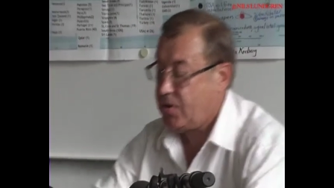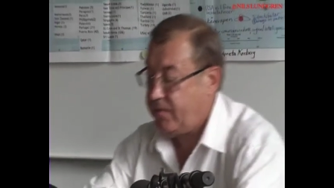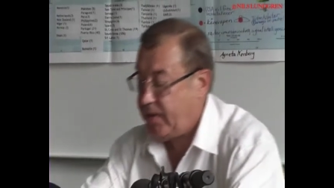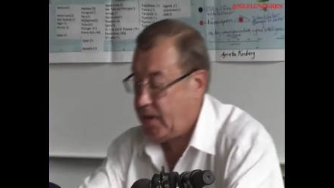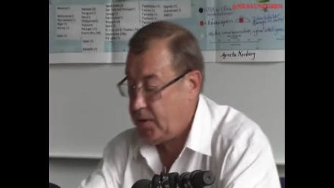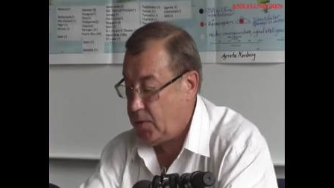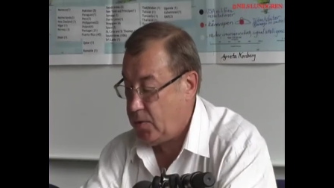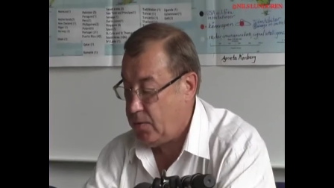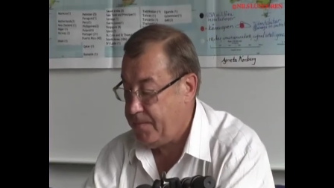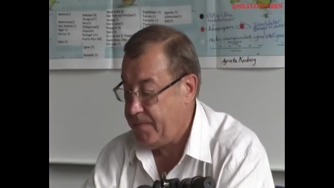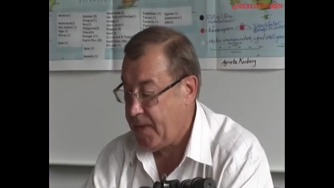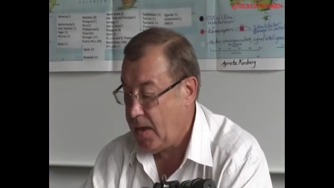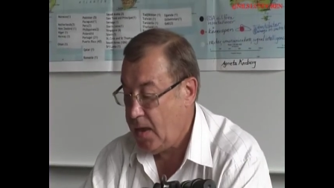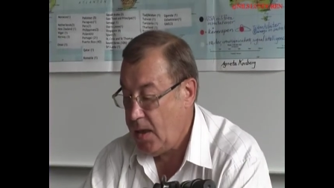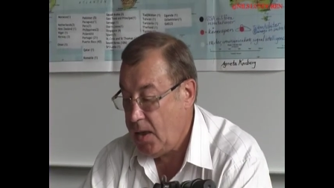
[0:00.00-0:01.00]
value.
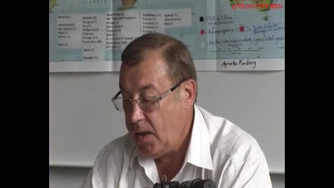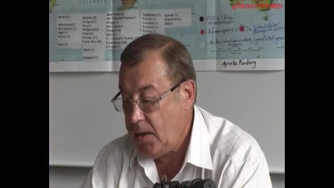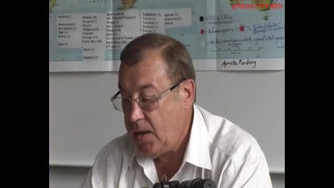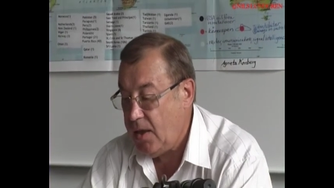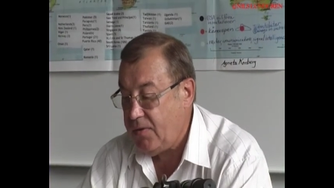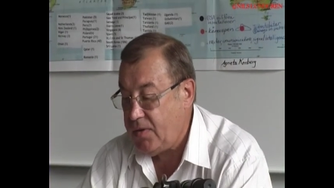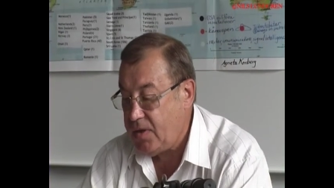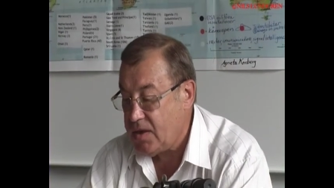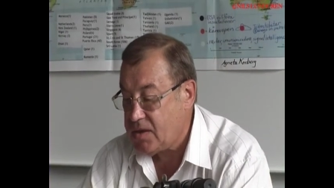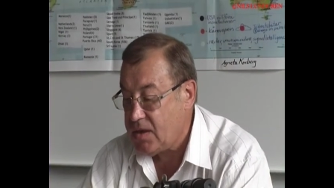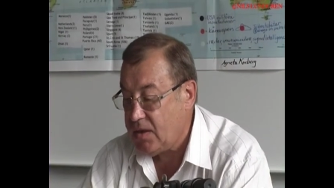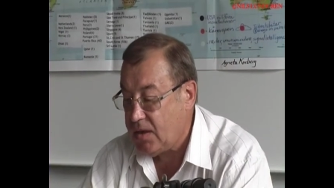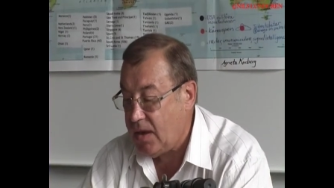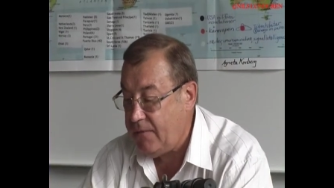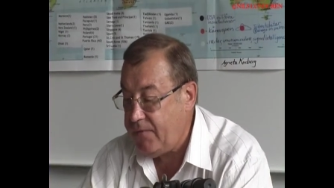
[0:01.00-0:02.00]
Here it is a
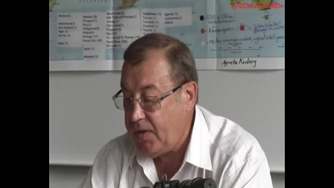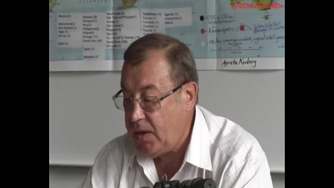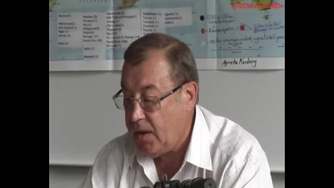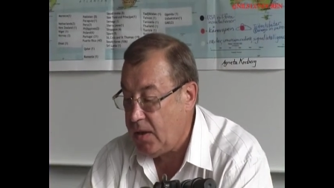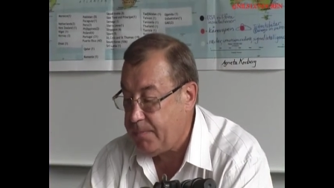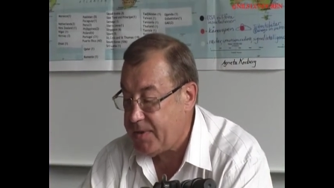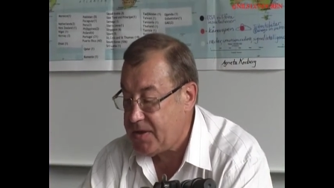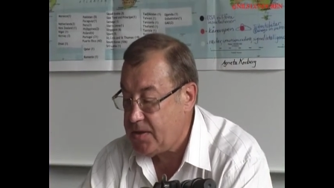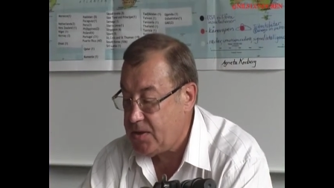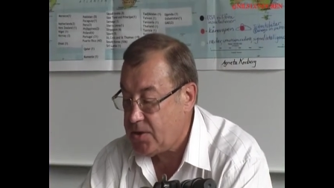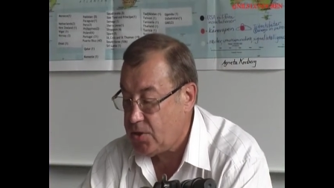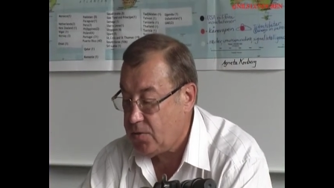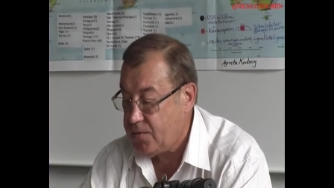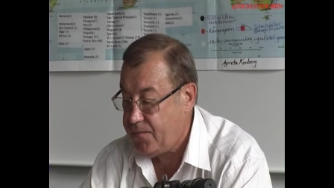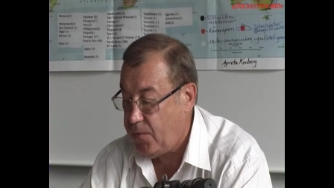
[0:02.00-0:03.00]
convenient
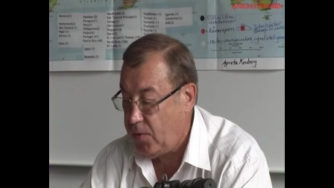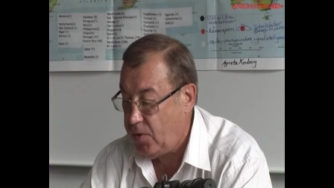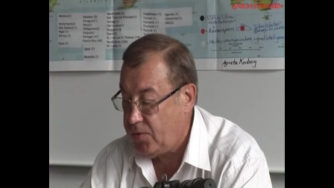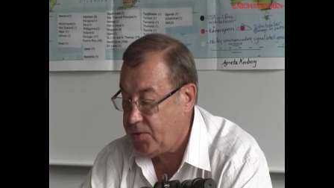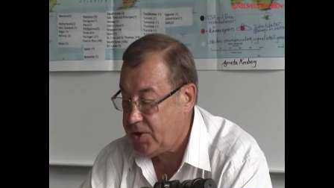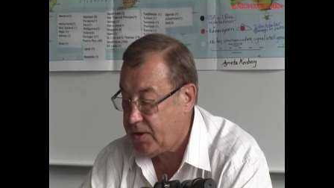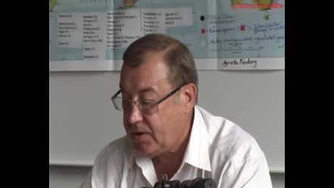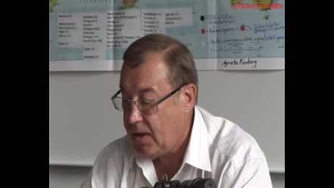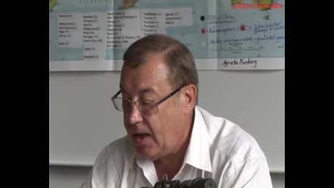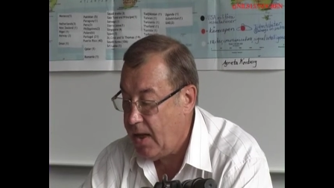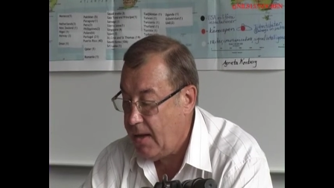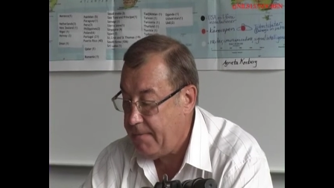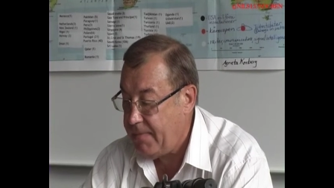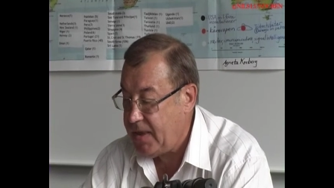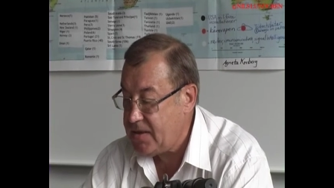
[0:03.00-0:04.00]
position for launching
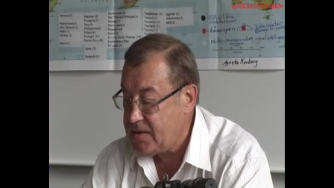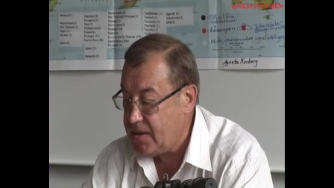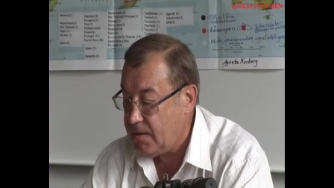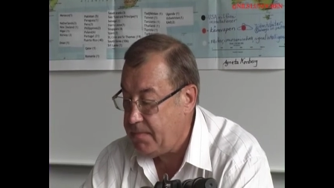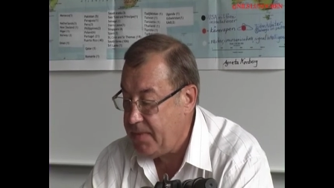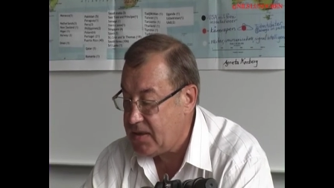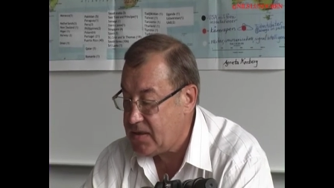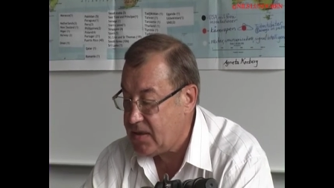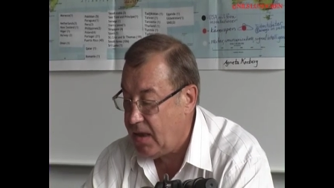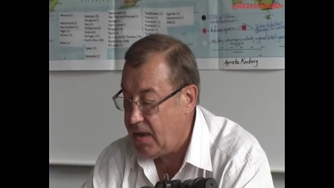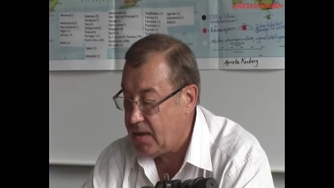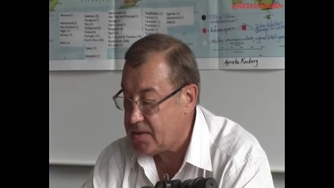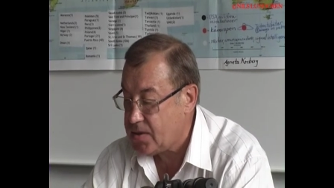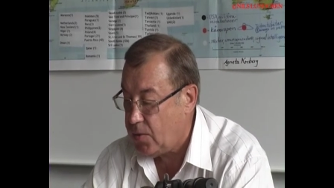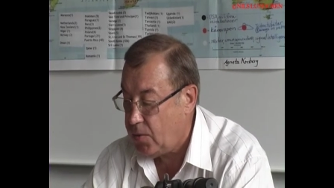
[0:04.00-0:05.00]
ballistic
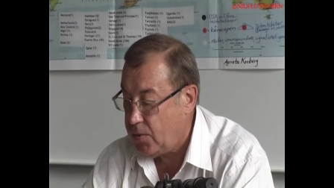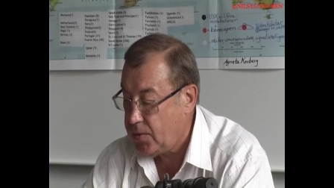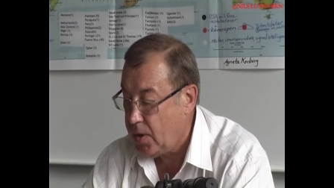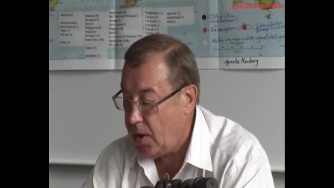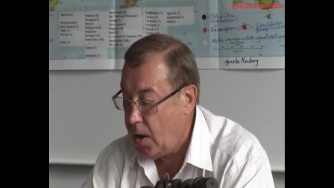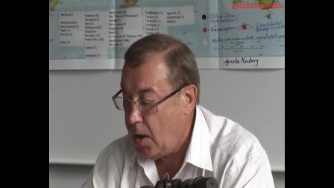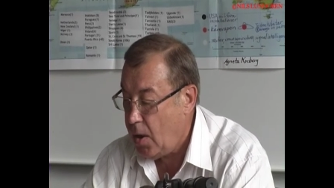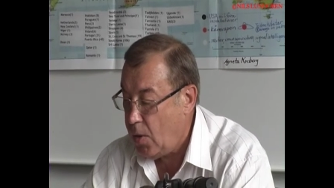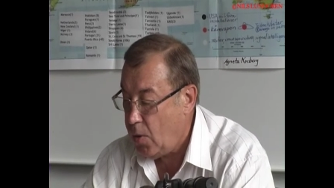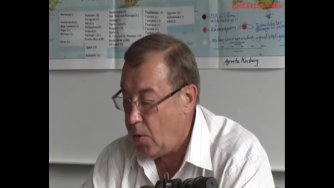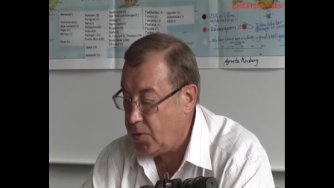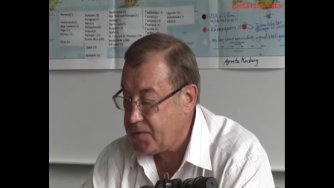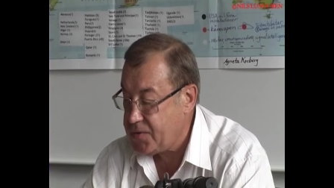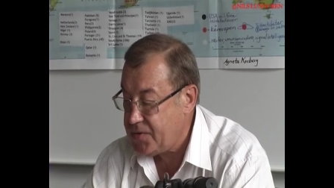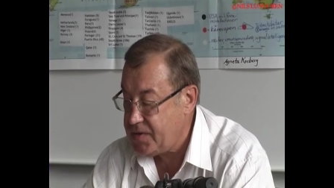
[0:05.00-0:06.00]
missiles and
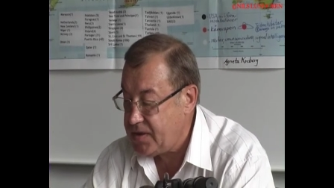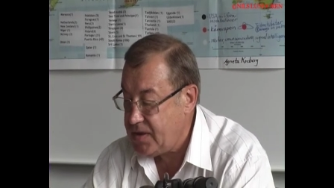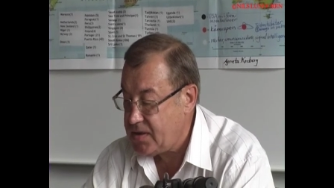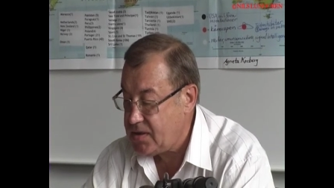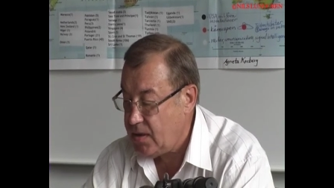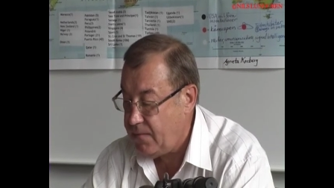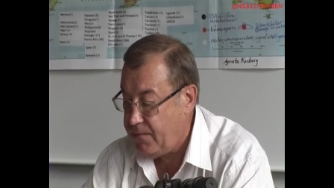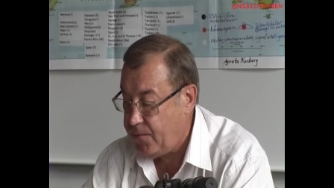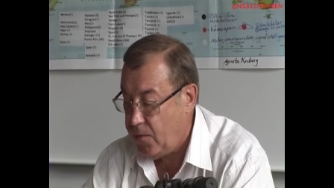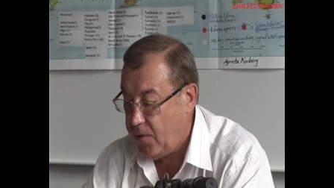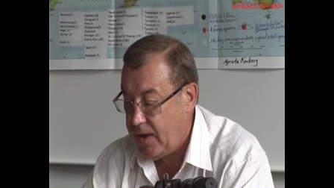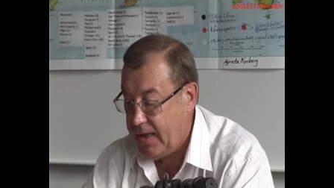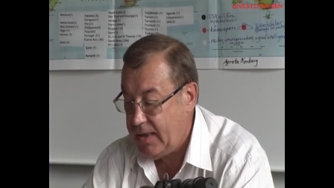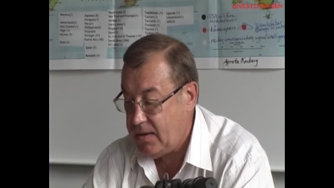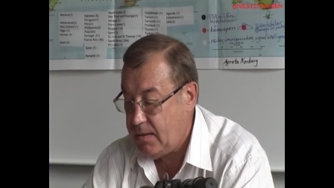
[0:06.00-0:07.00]
also system
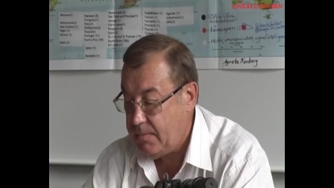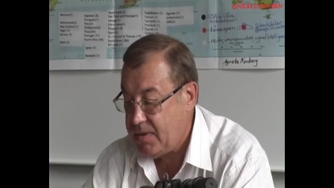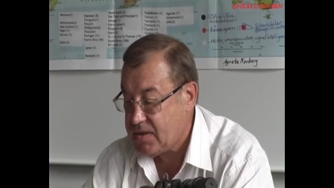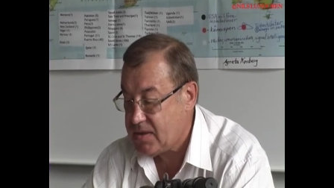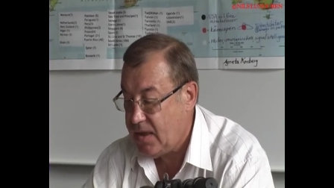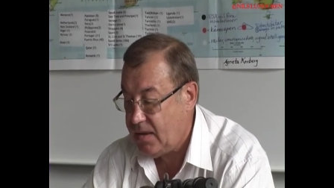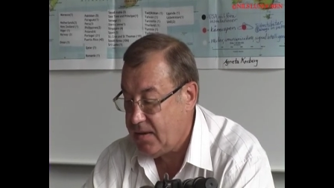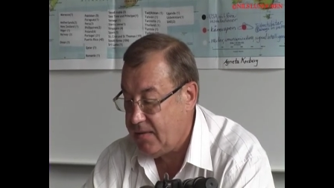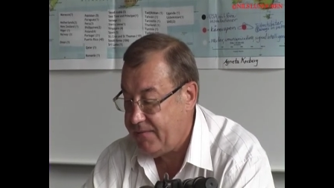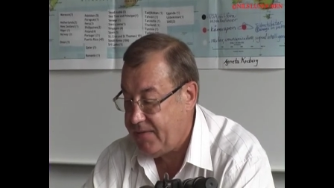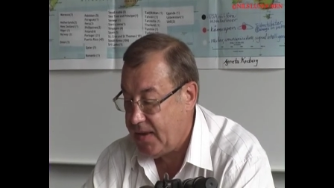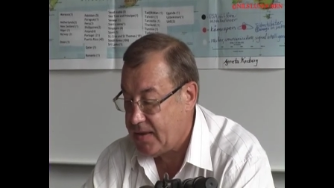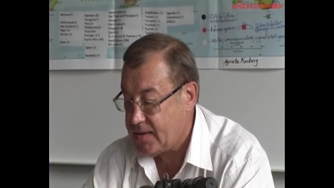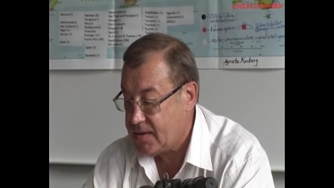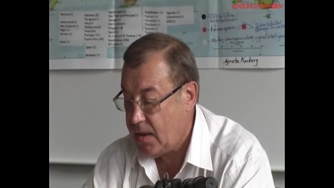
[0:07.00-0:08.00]
for anti-missile
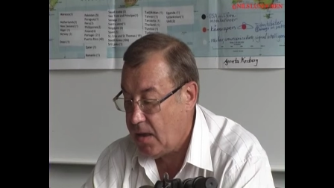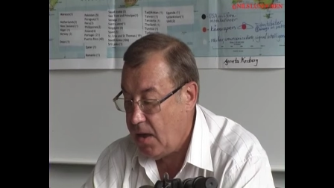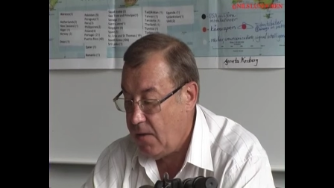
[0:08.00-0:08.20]
defense,